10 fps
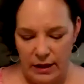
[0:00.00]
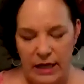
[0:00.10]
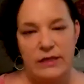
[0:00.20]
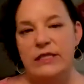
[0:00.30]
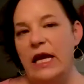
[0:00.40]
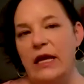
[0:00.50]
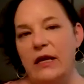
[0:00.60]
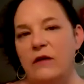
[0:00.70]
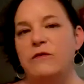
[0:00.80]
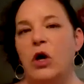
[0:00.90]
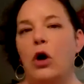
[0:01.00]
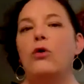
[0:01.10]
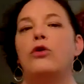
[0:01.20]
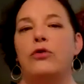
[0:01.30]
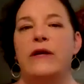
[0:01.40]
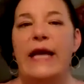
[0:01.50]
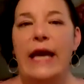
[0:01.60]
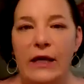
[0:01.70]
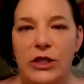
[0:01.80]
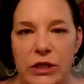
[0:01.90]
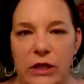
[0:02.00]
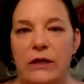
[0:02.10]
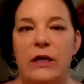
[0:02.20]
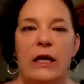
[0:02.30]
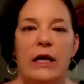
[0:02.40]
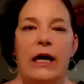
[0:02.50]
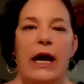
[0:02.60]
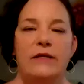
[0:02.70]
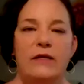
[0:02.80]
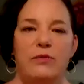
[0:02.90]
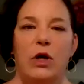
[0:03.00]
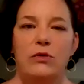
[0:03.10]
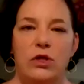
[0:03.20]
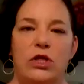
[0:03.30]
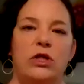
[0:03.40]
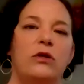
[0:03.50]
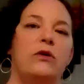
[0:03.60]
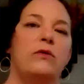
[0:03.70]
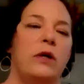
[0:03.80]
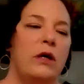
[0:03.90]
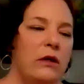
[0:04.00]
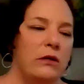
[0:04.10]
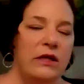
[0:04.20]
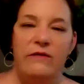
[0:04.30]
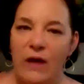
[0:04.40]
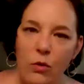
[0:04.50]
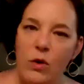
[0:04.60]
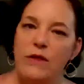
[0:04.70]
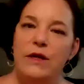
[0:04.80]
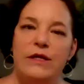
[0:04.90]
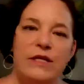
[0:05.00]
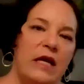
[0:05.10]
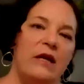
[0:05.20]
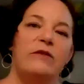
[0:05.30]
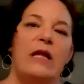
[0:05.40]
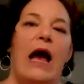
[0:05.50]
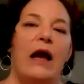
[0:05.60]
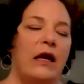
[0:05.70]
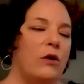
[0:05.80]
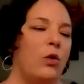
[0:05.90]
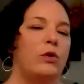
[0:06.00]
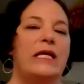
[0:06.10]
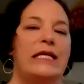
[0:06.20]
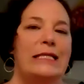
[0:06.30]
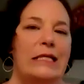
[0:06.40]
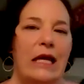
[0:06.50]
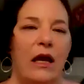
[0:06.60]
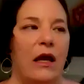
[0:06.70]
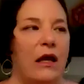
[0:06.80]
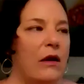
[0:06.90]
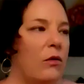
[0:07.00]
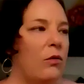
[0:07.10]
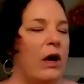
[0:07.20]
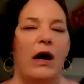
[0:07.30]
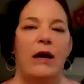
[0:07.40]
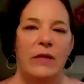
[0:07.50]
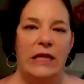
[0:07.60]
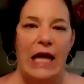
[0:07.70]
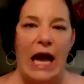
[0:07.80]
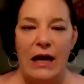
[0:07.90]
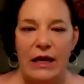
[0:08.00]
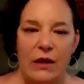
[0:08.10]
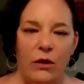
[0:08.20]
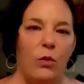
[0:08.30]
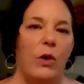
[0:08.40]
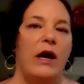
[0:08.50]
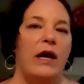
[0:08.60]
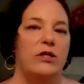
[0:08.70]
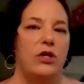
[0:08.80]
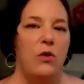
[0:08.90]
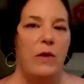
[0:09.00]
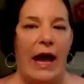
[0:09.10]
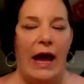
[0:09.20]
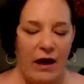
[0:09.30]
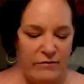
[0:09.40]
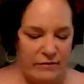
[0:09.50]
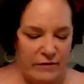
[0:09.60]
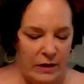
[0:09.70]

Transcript: a state of co-creation as opposed to living within a state of lack and only seeing what I'm lacking or what I don't have.